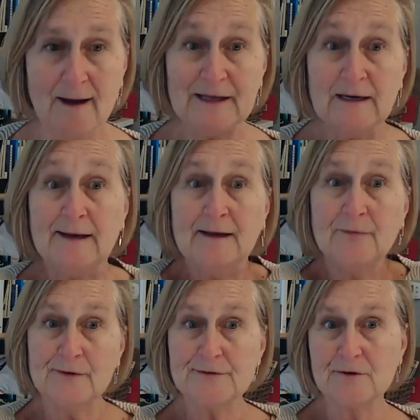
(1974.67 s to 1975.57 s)

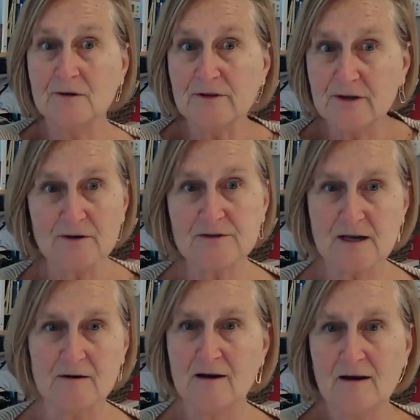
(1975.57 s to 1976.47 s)
in those early
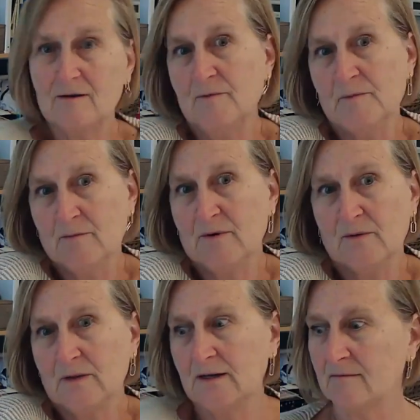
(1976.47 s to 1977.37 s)
years, I
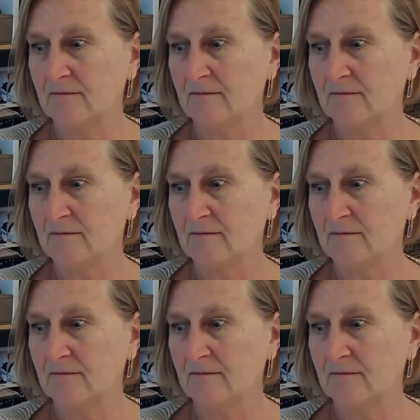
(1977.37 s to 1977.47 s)
remember,